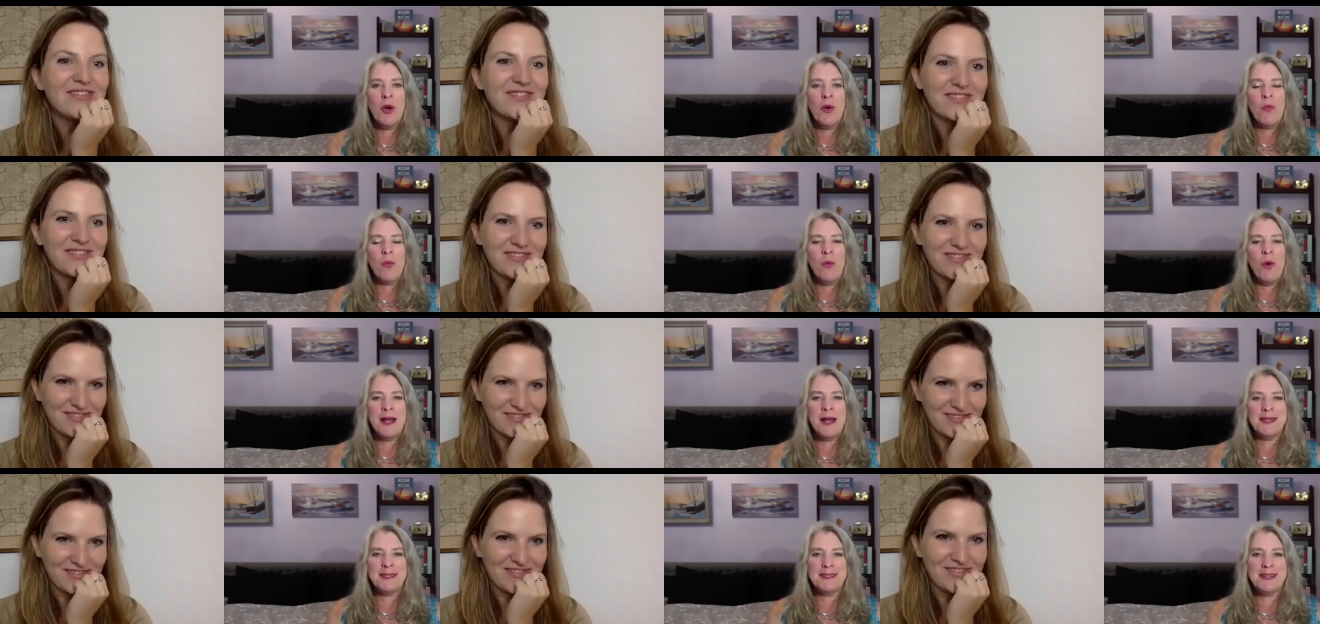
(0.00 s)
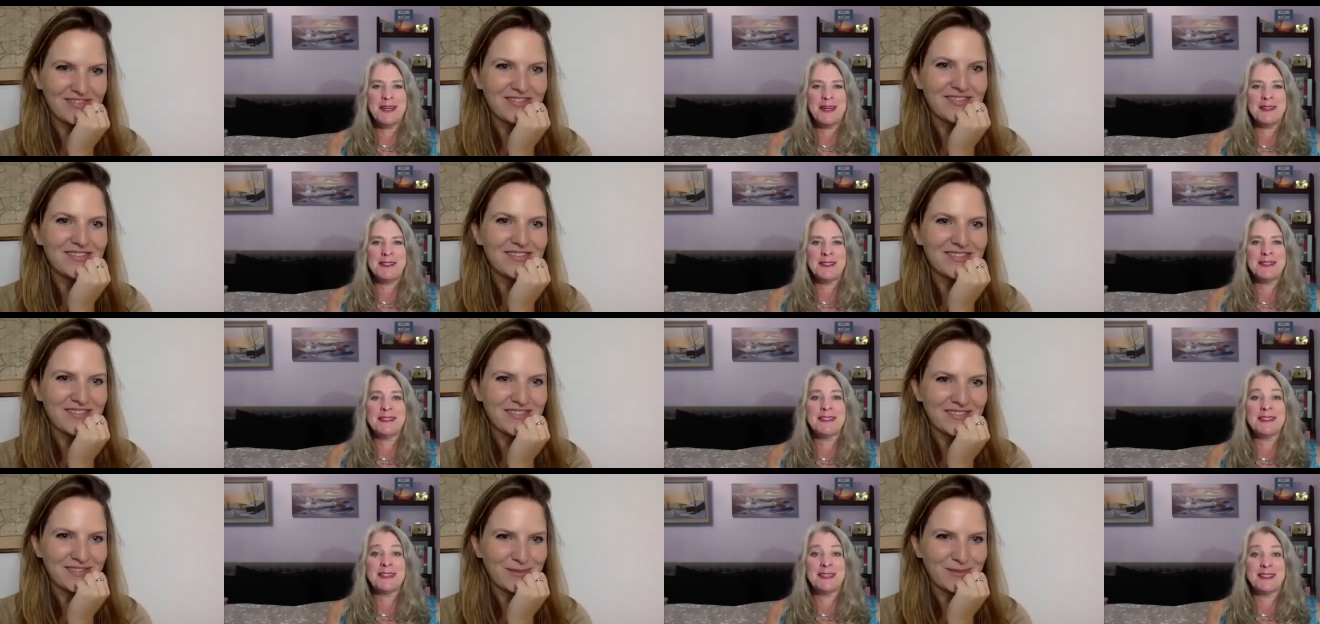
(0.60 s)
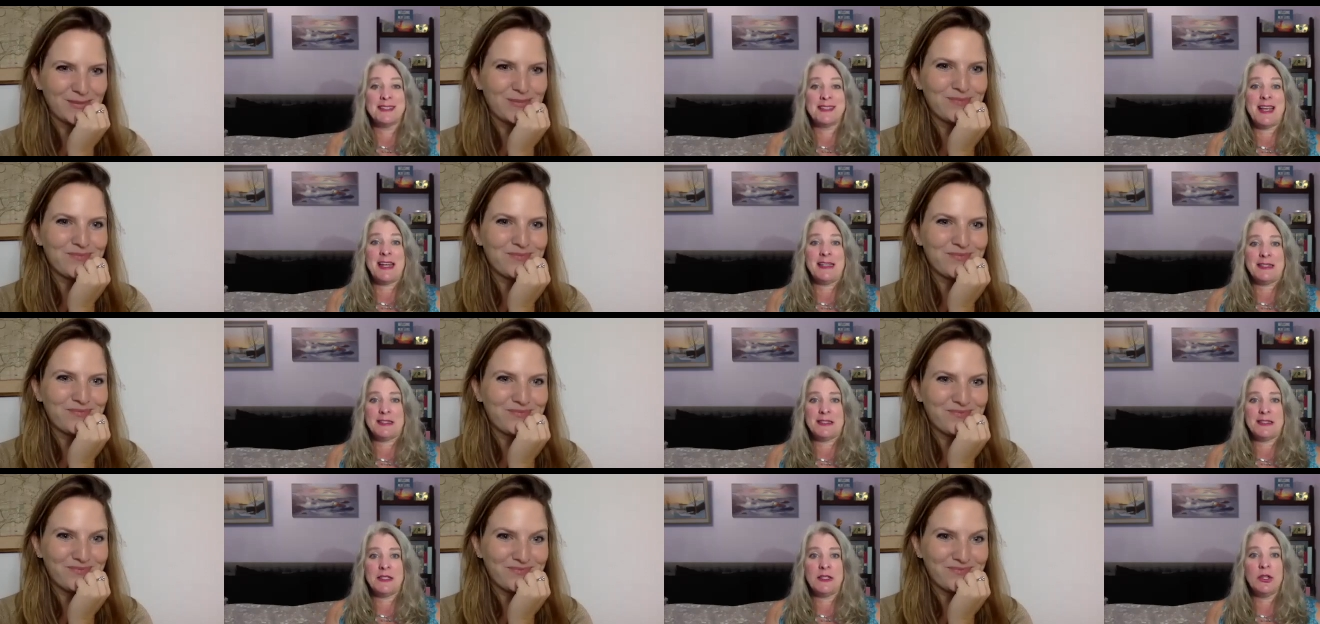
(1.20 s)
Speaker 1: what does
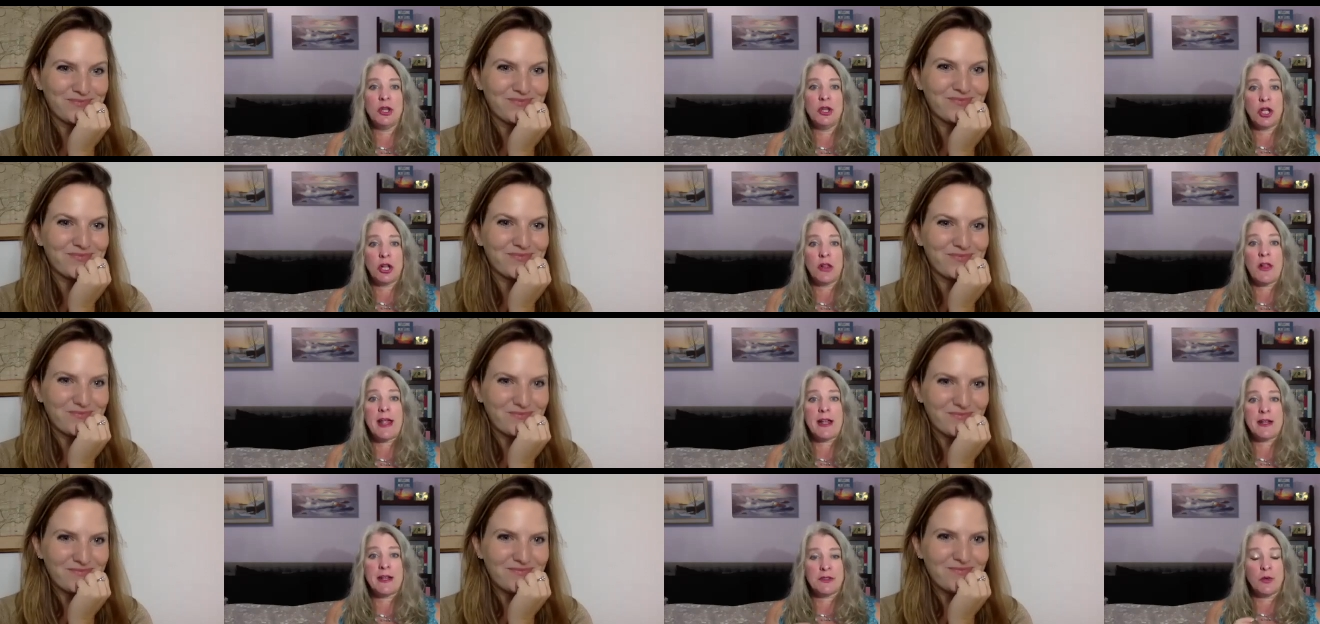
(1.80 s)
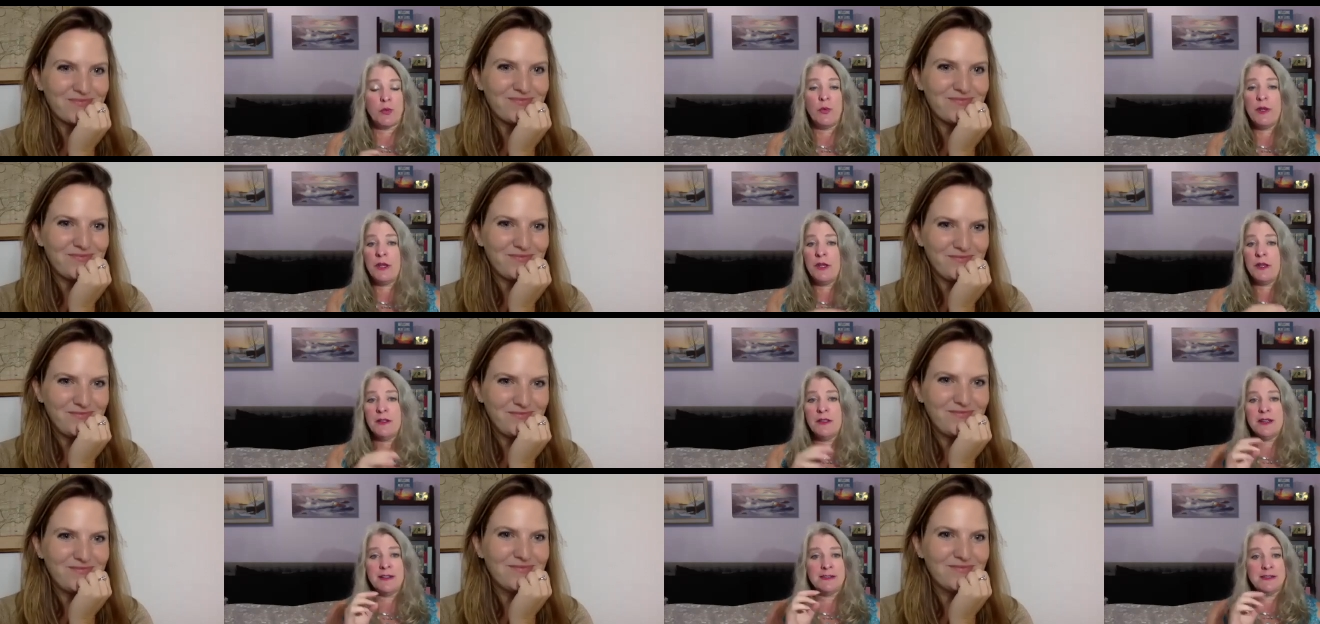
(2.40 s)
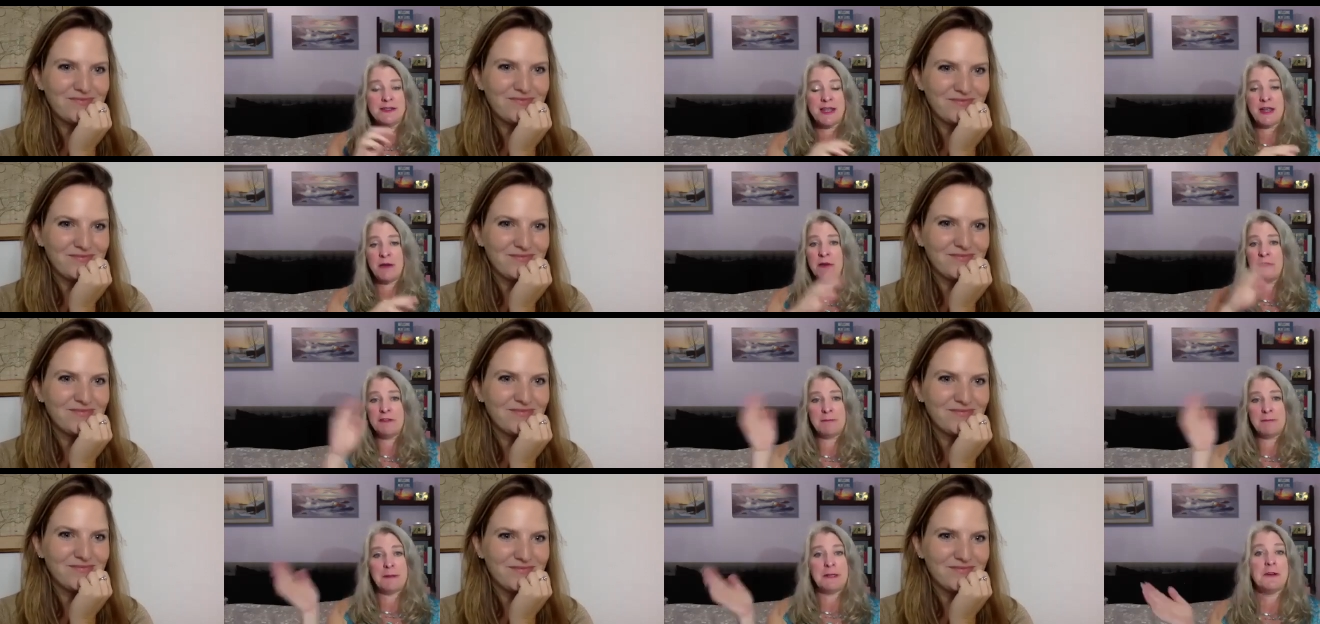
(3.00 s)
success look like? So we let's say we
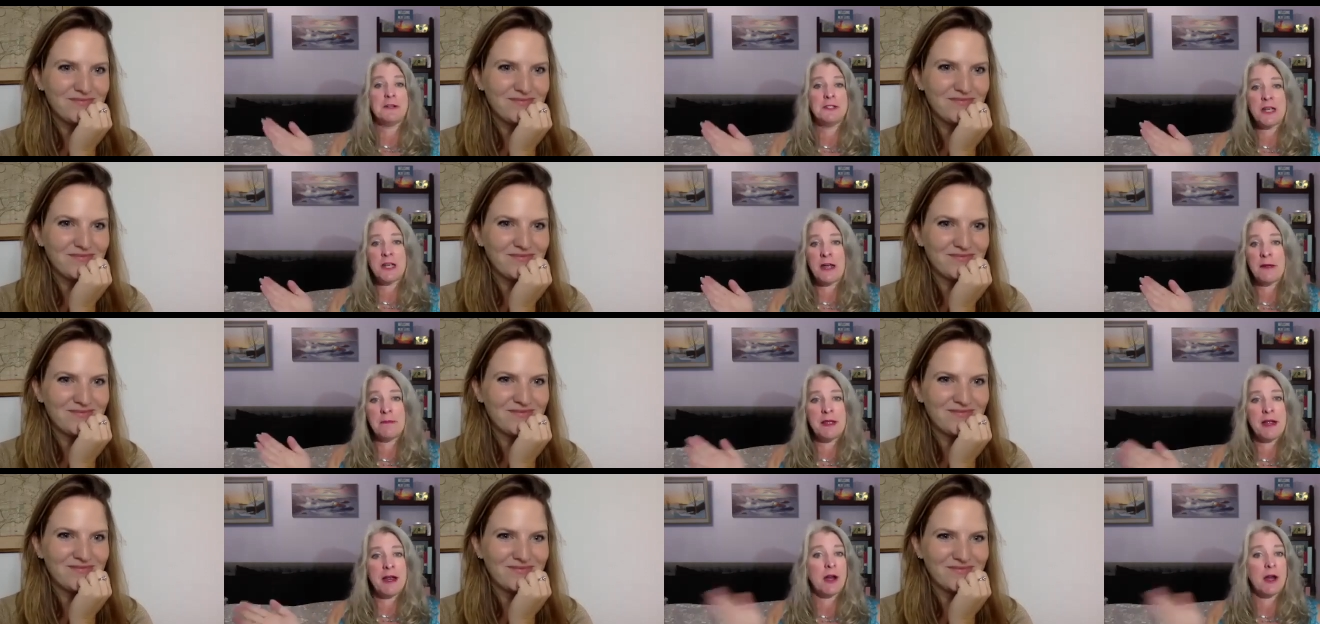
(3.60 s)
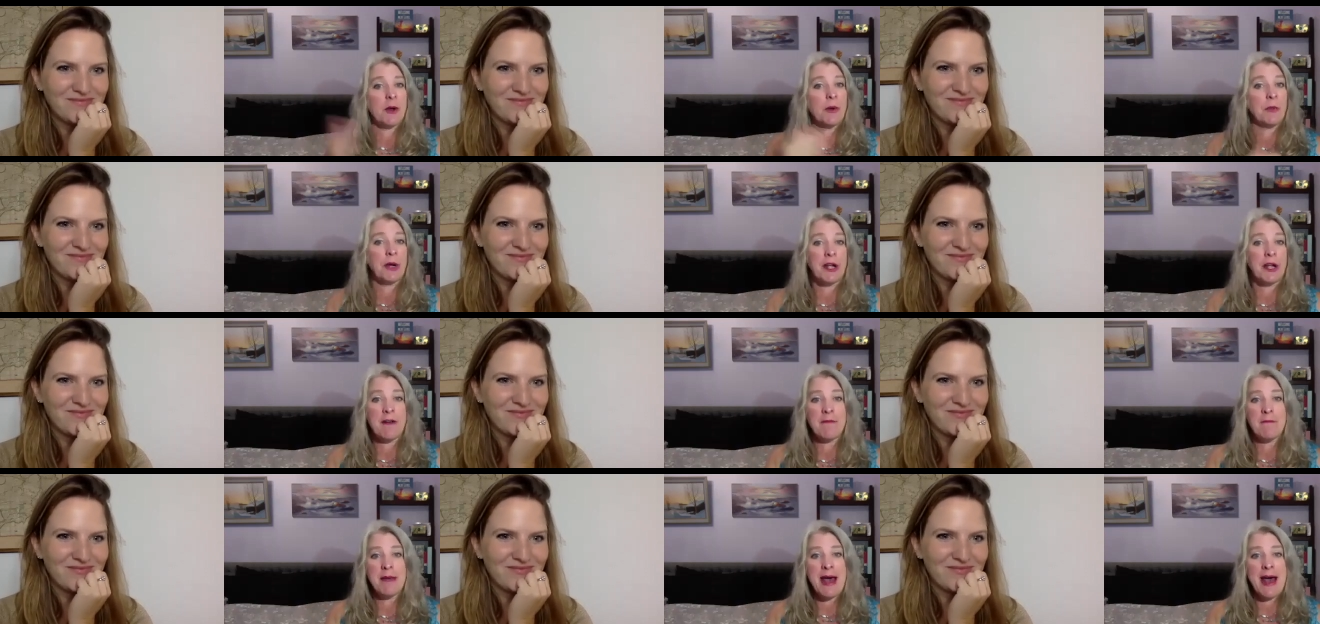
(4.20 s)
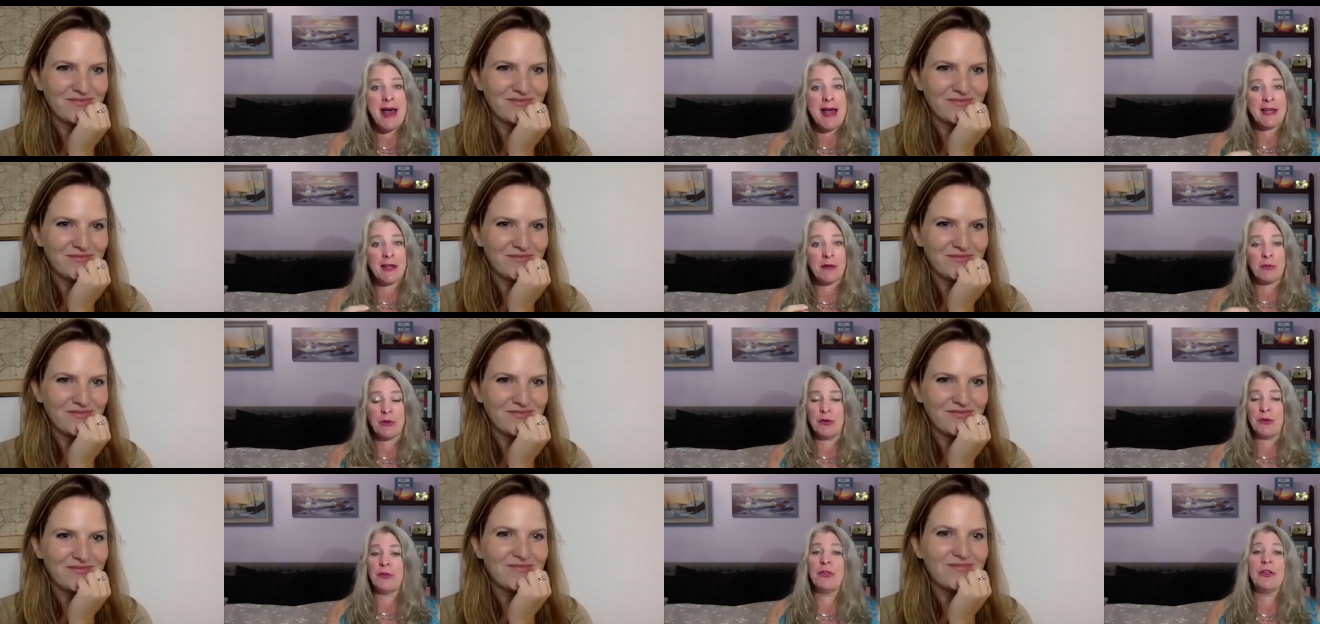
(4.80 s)
spent our time there and we come back and
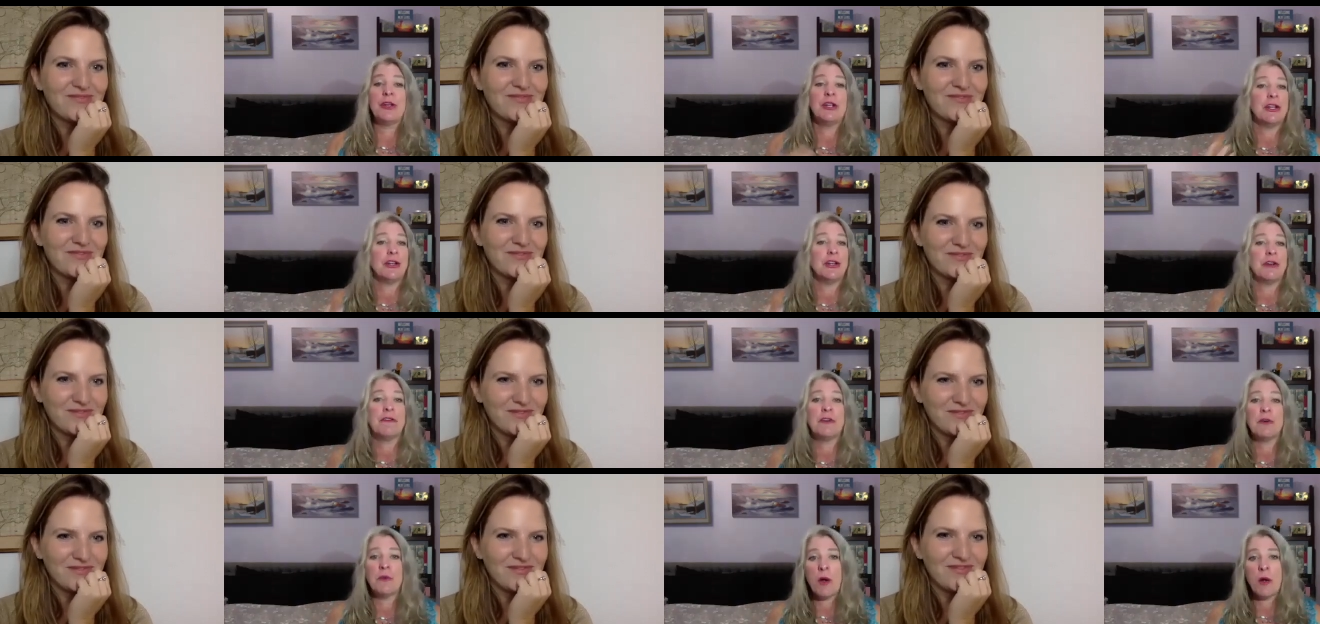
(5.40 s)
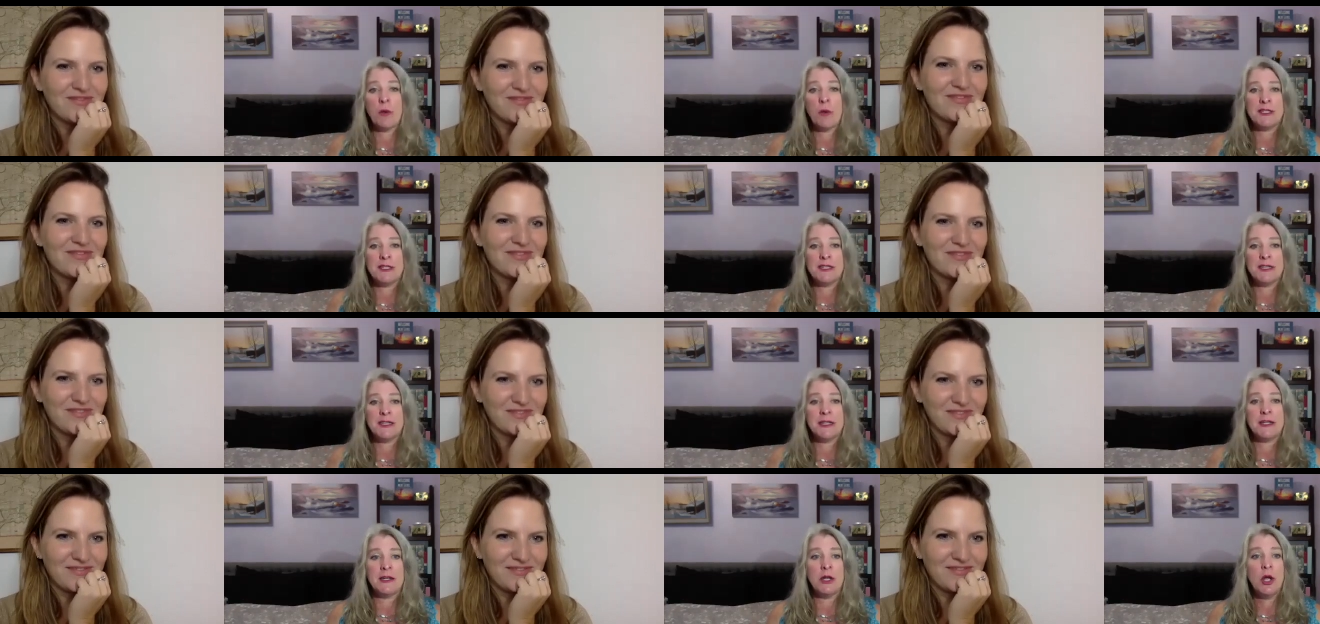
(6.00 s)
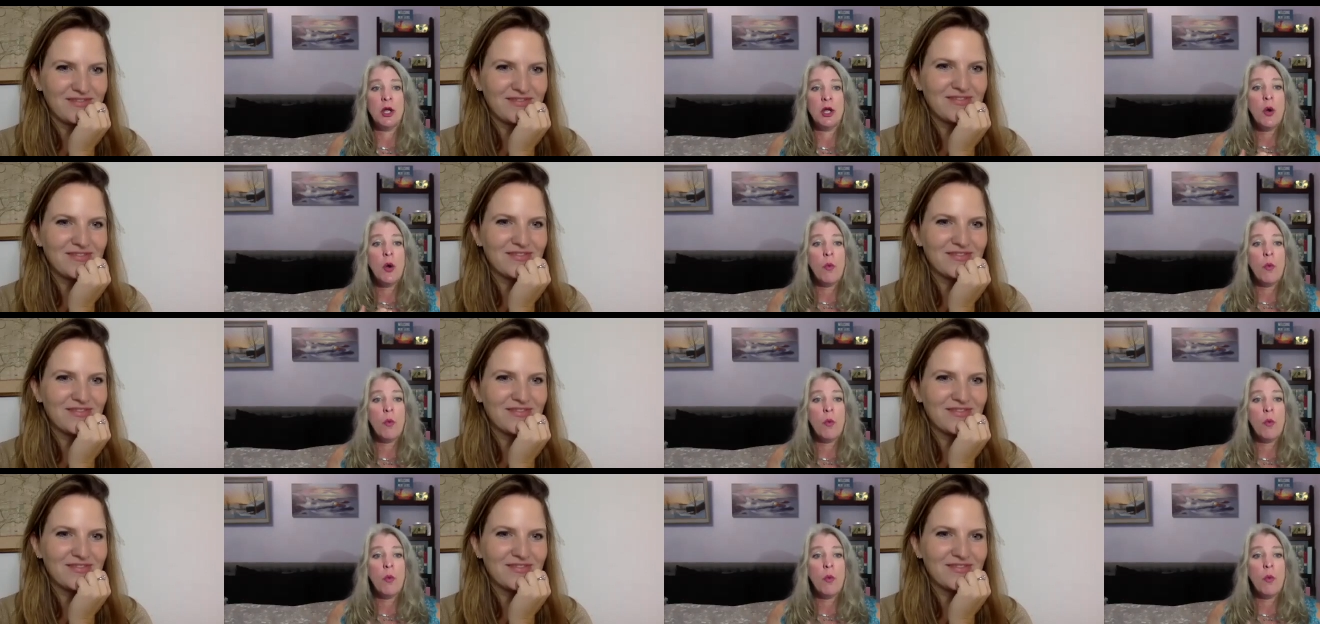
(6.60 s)
we're looking over what we did.